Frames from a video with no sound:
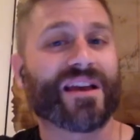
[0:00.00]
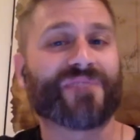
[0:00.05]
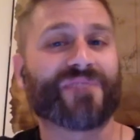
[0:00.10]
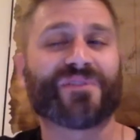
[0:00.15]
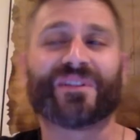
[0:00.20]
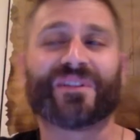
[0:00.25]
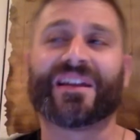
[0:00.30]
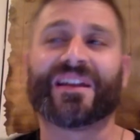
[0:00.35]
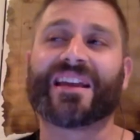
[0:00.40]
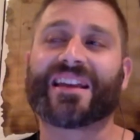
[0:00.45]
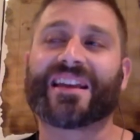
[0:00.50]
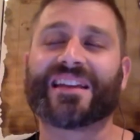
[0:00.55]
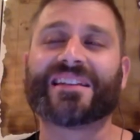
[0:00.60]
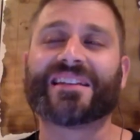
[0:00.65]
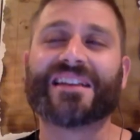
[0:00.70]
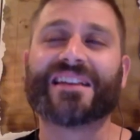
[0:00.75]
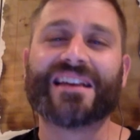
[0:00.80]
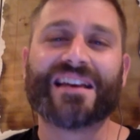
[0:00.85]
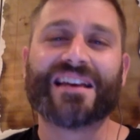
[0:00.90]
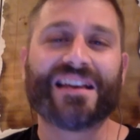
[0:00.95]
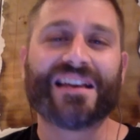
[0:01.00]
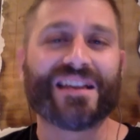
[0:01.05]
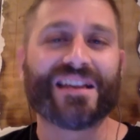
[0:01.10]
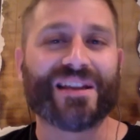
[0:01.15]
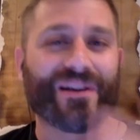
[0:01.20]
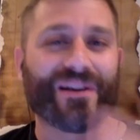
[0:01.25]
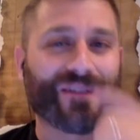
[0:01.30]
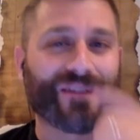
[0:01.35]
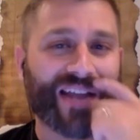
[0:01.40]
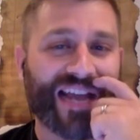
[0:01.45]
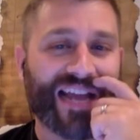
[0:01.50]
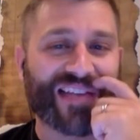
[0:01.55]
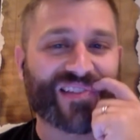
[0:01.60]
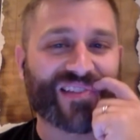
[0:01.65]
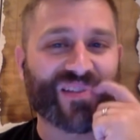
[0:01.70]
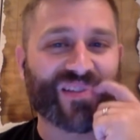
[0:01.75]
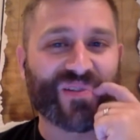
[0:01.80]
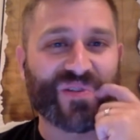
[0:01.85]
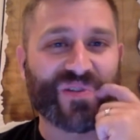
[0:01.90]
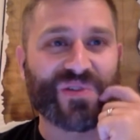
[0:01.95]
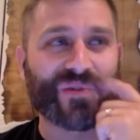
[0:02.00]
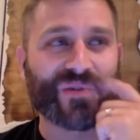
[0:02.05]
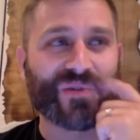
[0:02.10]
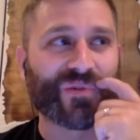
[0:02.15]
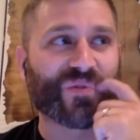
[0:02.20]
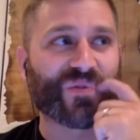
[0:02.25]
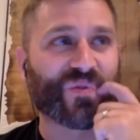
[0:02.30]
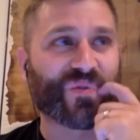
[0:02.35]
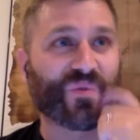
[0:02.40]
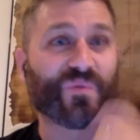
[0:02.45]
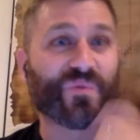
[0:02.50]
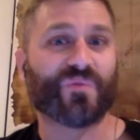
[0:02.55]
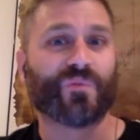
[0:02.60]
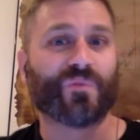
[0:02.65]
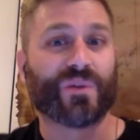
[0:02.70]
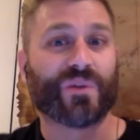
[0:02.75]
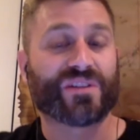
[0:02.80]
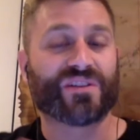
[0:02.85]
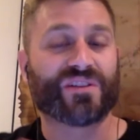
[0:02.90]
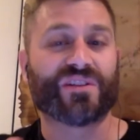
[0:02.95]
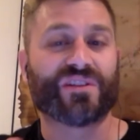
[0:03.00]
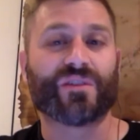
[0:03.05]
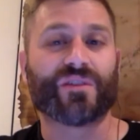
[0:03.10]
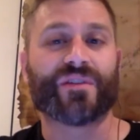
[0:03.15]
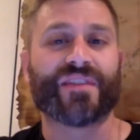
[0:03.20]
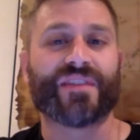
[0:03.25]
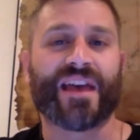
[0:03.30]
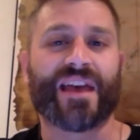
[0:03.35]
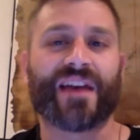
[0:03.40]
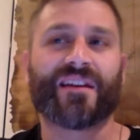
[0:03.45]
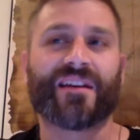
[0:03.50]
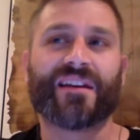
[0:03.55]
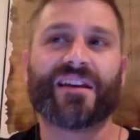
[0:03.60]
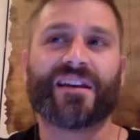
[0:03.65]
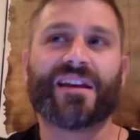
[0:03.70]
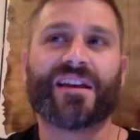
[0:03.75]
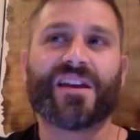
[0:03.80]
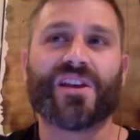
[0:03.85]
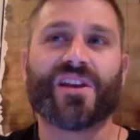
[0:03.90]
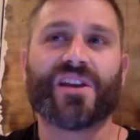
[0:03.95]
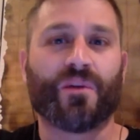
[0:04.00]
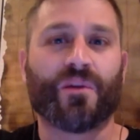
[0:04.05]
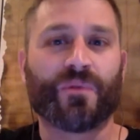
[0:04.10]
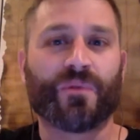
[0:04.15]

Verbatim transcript: i feel like and, yeah. you know and has to choose what to do and that you know